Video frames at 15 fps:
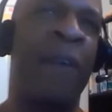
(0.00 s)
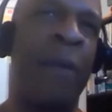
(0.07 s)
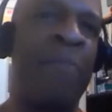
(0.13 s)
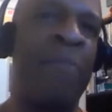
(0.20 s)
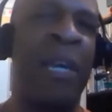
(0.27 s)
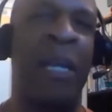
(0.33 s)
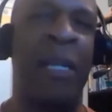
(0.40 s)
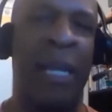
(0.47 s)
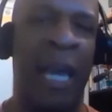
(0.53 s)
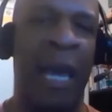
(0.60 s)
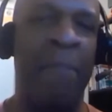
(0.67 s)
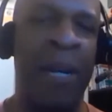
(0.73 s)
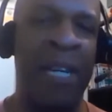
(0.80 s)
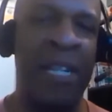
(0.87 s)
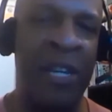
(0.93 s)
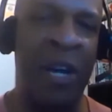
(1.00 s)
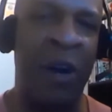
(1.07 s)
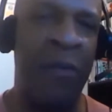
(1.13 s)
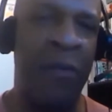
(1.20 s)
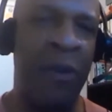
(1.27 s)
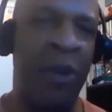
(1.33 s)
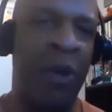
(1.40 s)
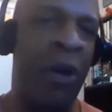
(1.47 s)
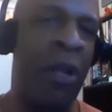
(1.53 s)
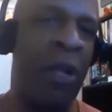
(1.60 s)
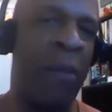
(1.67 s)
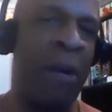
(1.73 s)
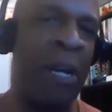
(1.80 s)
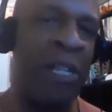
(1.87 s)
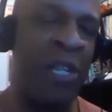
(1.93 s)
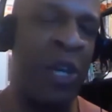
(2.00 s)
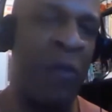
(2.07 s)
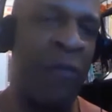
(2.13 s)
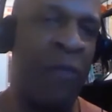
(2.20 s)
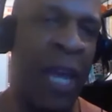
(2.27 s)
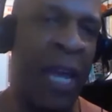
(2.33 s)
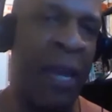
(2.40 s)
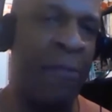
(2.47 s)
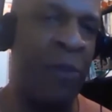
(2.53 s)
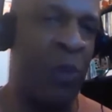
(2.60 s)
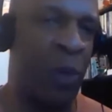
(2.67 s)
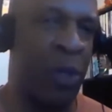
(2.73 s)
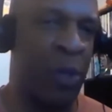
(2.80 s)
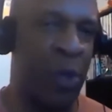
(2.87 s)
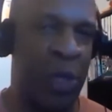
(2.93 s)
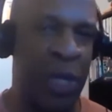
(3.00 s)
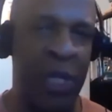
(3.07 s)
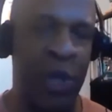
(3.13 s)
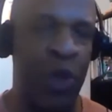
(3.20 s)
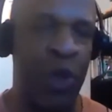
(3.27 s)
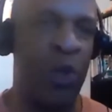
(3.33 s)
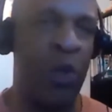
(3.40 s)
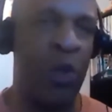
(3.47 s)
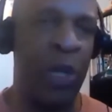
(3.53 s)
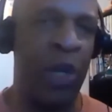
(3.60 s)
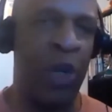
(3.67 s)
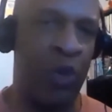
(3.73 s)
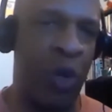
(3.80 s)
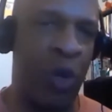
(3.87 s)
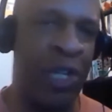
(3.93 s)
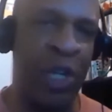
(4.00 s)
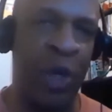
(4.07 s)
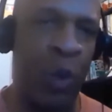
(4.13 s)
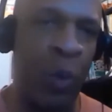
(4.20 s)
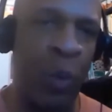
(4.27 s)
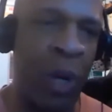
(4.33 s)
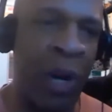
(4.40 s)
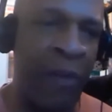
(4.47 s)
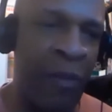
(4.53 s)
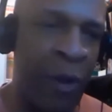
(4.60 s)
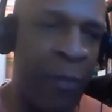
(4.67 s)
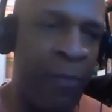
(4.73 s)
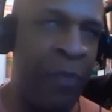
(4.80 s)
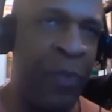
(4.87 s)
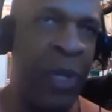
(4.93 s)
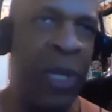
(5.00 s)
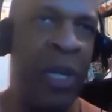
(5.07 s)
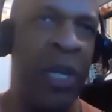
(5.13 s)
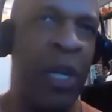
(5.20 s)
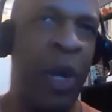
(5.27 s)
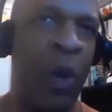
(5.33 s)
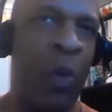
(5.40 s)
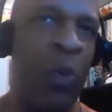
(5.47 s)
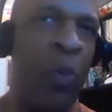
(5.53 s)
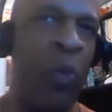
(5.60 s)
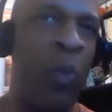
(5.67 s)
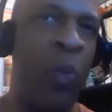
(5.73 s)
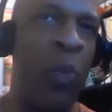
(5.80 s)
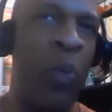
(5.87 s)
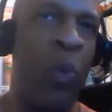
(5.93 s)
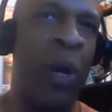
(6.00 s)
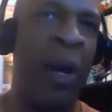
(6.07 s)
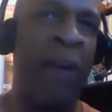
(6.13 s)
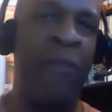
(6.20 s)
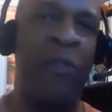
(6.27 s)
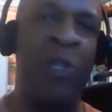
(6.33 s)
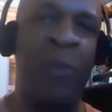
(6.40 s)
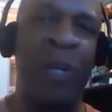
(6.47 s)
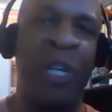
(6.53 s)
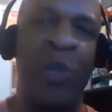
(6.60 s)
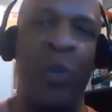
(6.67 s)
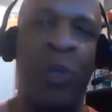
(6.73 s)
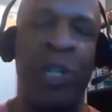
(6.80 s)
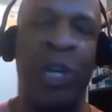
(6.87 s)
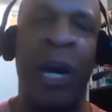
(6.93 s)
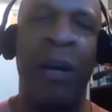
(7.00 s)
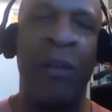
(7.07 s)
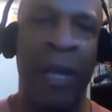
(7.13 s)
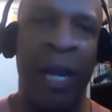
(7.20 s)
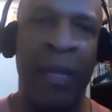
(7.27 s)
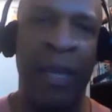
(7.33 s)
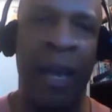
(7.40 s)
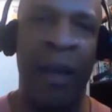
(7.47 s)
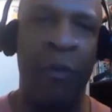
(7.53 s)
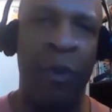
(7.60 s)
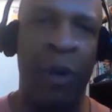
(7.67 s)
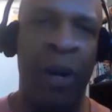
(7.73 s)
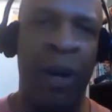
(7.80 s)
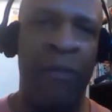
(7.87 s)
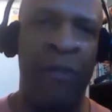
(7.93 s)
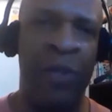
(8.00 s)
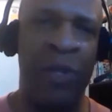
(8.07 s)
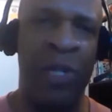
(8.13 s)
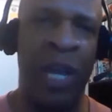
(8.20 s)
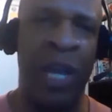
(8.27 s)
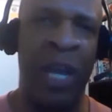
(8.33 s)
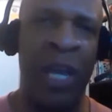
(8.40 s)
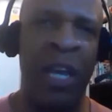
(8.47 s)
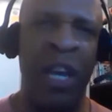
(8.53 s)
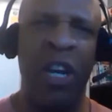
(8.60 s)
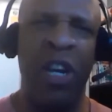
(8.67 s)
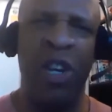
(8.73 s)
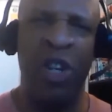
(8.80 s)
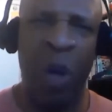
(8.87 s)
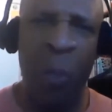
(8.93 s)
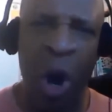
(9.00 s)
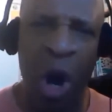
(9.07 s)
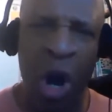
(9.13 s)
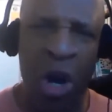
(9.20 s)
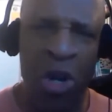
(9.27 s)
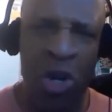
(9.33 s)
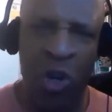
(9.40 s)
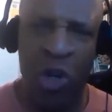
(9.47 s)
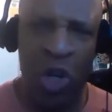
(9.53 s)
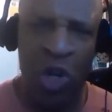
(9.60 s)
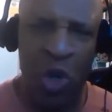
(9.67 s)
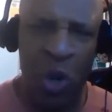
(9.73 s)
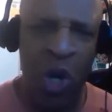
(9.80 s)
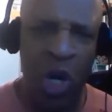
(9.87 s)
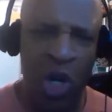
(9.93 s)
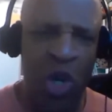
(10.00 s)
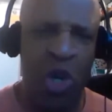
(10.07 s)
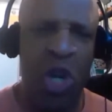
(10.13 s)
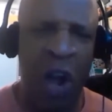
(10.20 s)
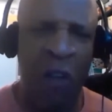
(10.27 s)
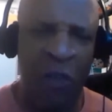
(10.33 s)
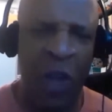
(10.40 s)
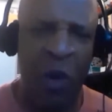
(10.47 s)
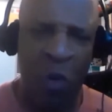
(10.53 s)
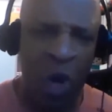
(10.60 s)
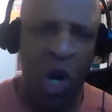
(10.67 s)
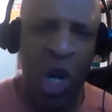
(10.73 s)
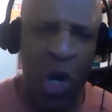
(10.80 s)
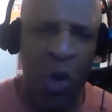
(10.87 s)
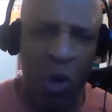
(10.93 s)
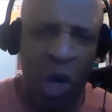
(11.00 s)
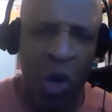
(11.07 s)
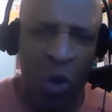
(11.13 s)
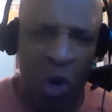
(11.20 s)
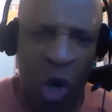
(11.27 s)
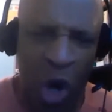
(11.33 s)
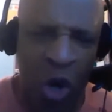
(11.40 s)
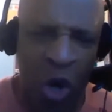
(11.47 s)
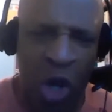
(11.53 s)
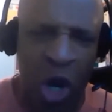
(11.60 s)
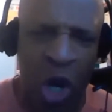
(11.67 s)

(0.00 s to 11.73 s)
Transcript: I'm yelling at myself and calling myself names, whether it's internally or grunting or whatever, you know, would I ever speak to a child like that? Would I ever say, "Come on, you can do it. You're nothing. What are you, a little girl?"